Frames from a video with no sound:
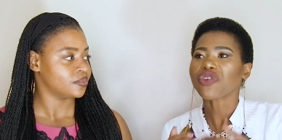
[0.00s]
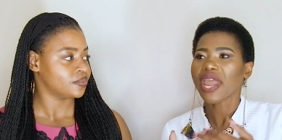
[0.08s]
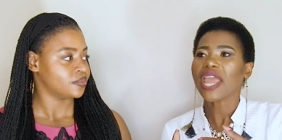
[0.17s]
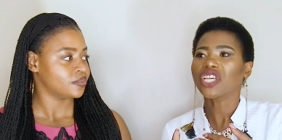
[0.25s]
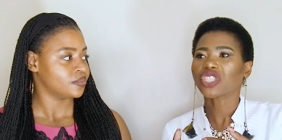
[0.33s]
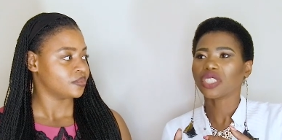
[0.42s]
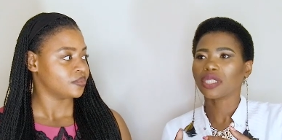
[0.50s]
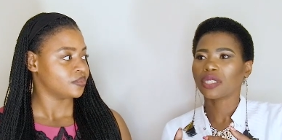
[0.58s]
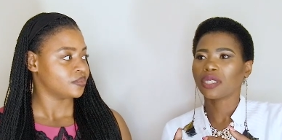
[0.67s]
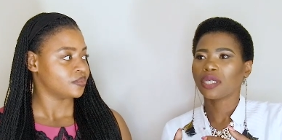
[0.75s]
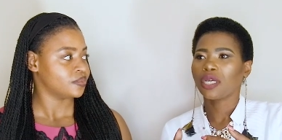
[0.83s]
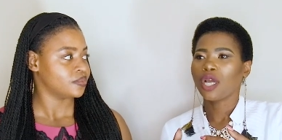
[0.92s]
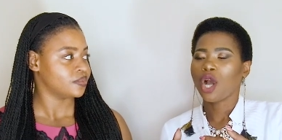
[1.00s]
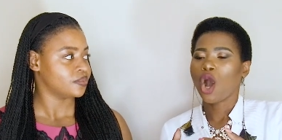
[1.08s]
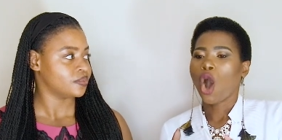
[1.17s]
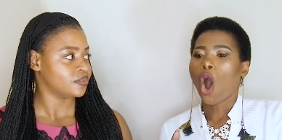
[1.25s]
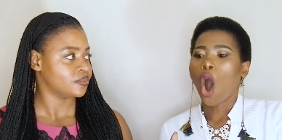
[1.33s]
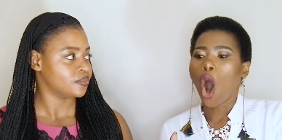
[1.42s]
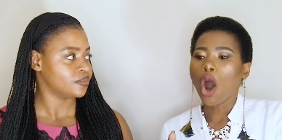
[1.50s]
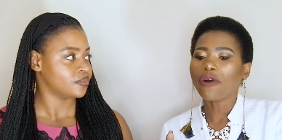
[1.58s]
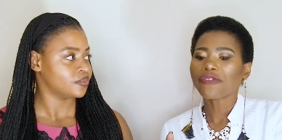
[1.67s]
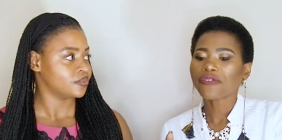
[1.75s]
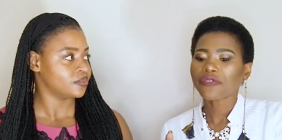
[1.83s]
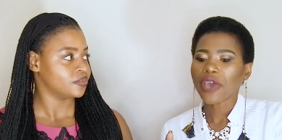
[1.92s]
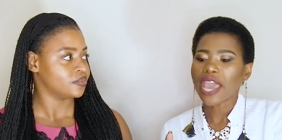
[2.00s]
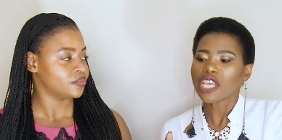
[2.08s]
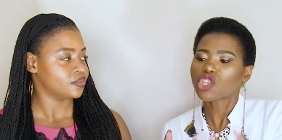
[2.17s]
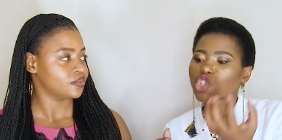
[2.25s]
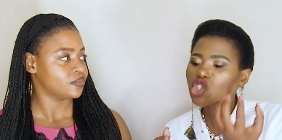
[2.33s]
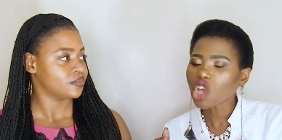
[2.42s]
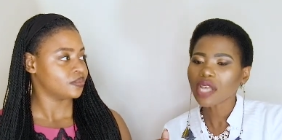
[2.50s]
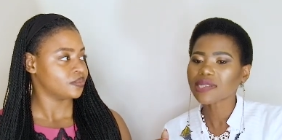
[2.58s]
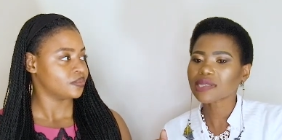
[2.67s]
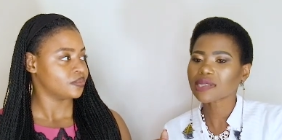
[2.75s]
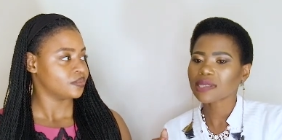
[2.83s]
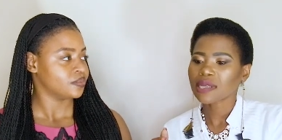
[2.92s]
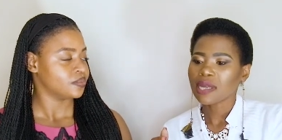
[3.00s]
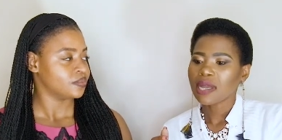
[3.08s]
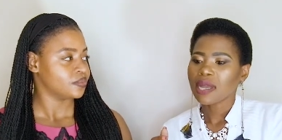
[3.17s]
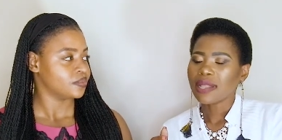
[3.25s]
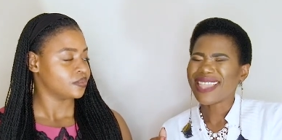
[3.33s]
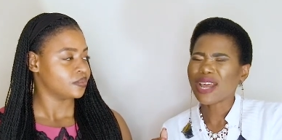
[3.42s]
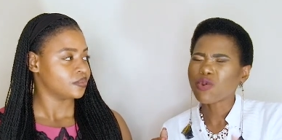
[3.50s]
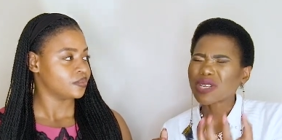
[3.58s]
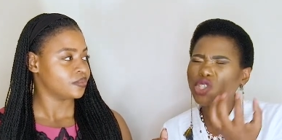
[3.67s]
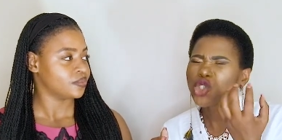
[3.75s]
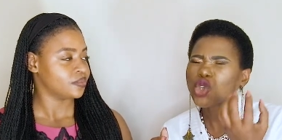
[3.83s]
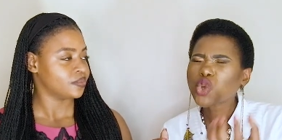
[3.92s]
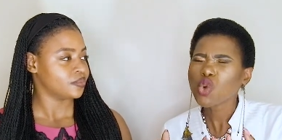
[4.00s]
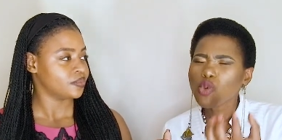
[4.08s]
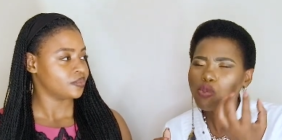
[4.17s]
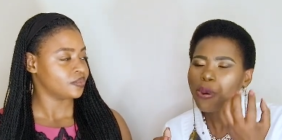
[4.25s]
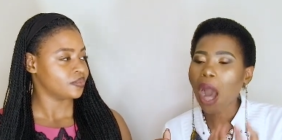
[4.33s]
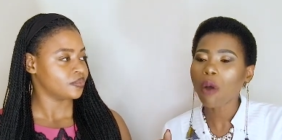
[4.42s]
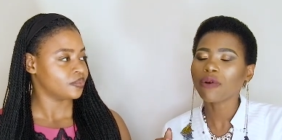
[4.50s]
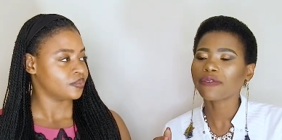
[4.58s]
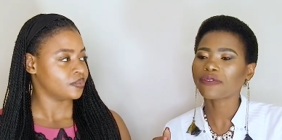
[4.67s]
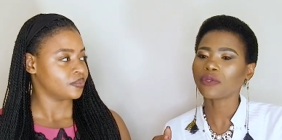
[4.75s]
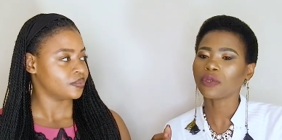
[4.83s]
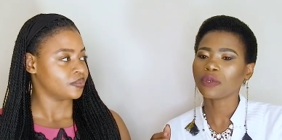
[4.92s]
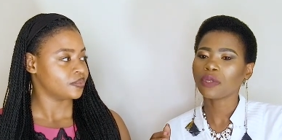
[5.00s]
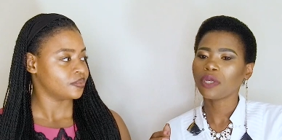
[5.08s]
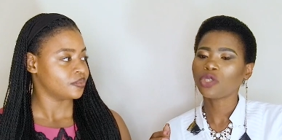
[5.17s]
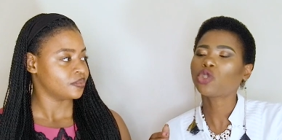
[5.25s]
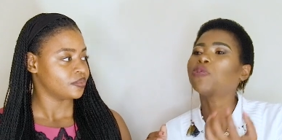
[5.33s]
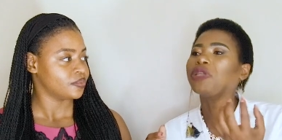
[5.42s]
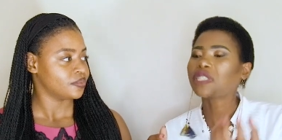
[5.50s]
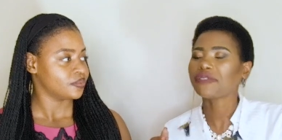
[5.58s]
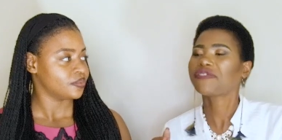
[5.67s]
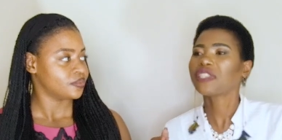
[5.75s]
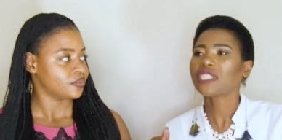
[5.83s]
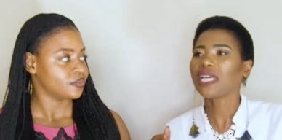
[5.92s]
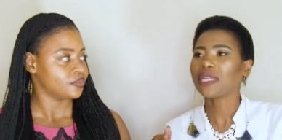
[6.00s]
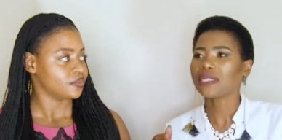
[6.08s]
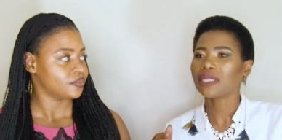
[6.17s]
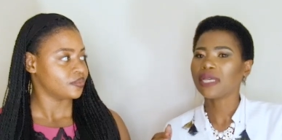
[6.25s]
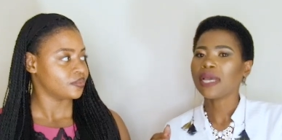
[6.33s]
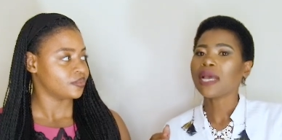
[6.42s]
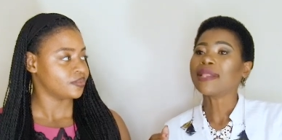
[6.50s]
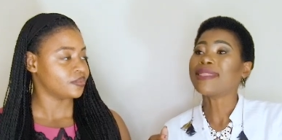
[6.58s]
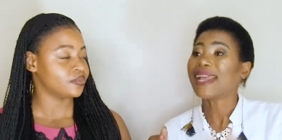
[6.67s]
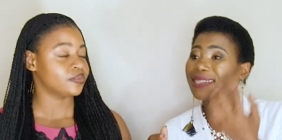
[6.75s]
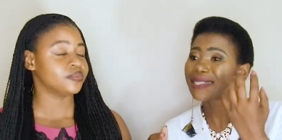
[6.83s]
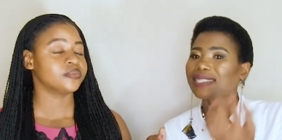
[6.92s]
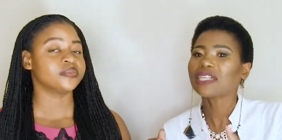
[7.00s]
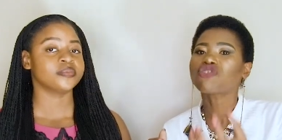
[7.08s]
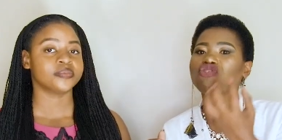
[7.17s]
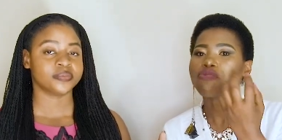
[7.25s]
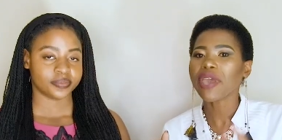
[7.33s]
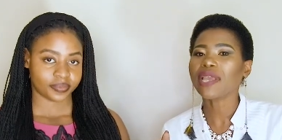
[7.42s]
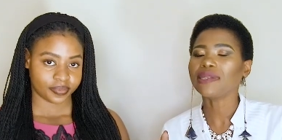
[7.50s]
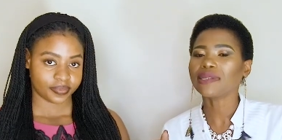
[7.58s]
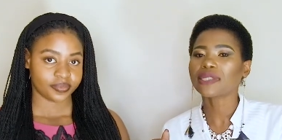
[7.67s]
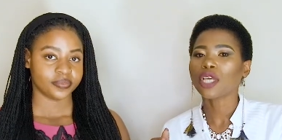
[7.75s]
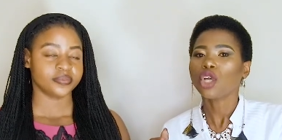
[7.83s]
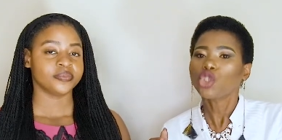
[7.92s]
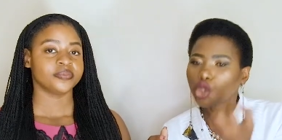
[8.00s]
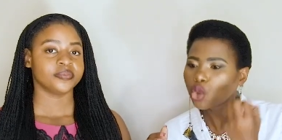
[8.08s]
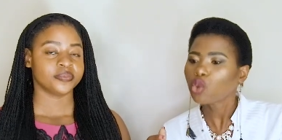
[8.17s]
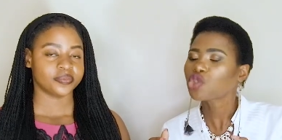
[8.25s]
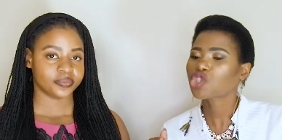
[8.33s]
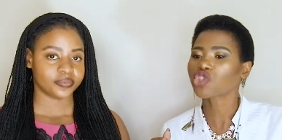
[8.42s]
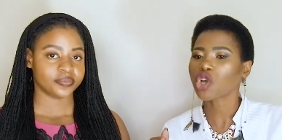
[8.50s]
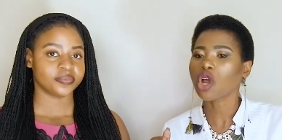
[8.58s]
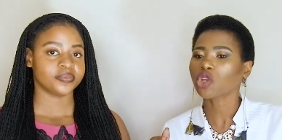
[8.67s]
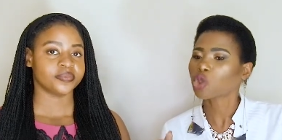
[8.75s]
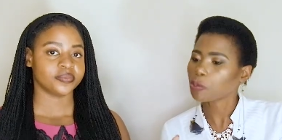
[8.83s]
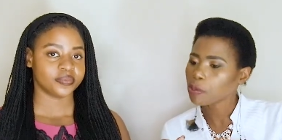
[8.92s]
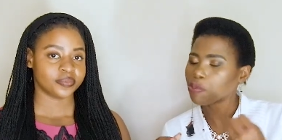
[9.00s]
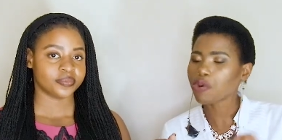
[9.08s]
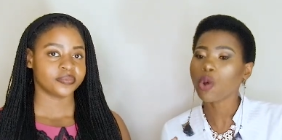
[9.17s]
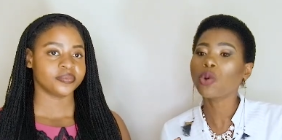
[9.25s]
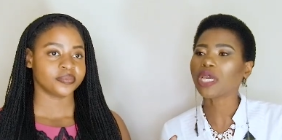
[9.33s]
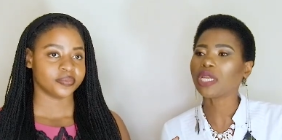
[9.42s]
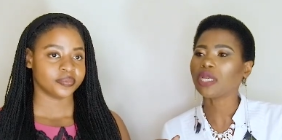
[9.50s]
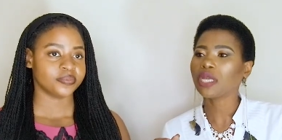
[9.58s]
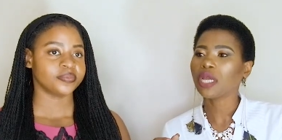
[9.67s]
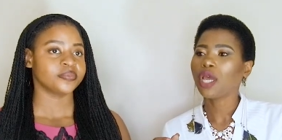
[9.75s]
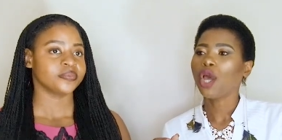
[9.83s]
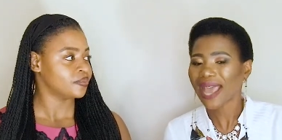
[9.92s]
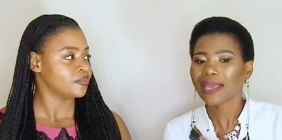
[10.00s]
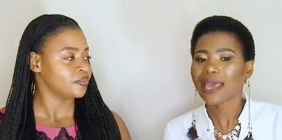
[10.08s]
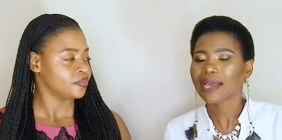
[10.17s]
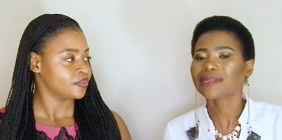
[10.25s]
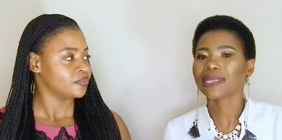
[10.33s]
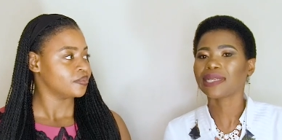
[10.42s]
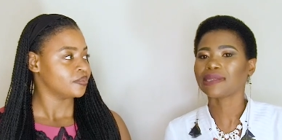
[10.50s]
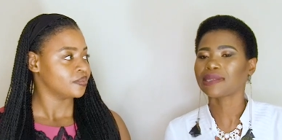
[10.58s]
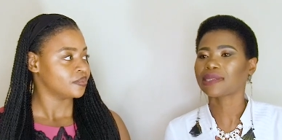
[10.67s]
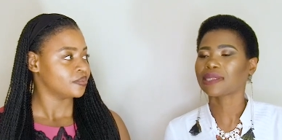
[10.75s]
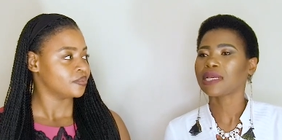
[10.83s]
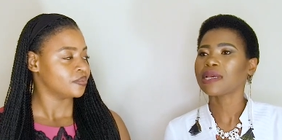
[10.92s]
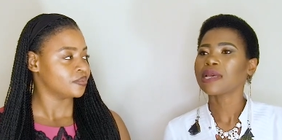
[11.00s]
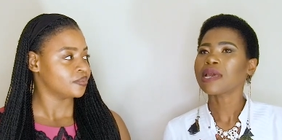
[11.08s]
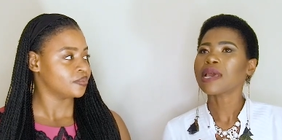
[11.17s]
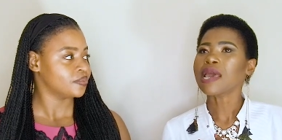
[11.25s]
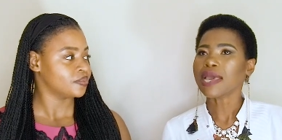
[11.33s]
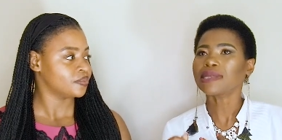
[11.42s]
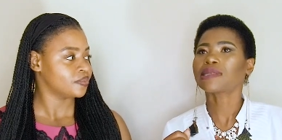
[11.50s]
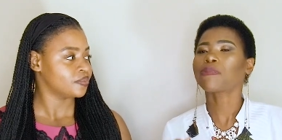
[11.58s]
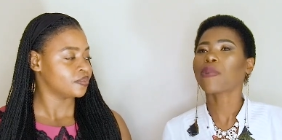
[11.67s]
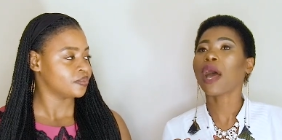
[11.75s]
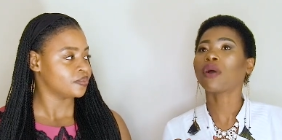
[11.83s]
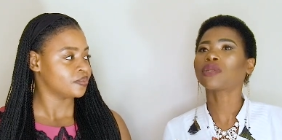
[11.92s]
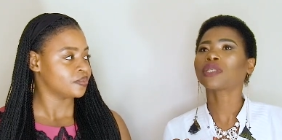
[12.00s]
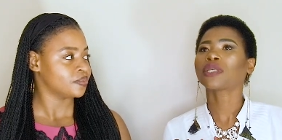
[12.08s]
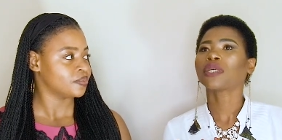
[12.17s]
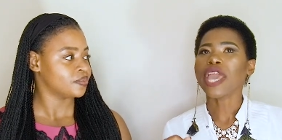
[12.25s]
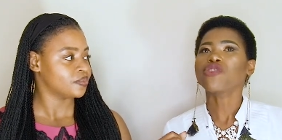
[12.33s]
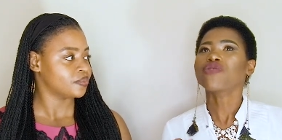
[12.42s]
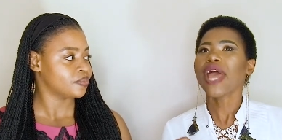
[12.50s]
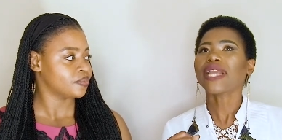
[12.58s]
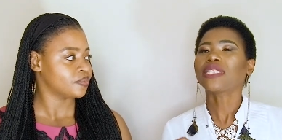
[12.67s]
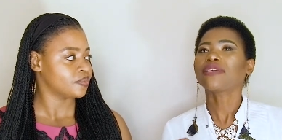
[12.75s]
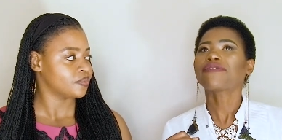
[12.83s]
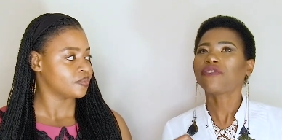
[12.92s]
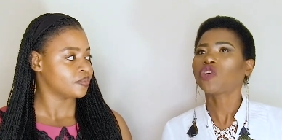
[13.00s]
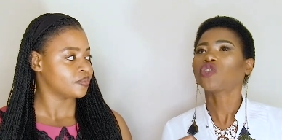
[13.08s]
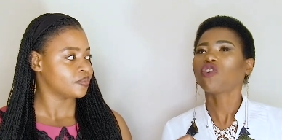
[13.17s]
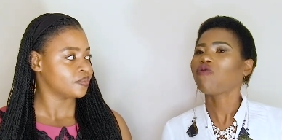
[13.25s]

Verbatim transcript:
Speaker 1: creation of a source that was too powerful to be defeated, that still remains too strong to be broken. Black excellence is about a united force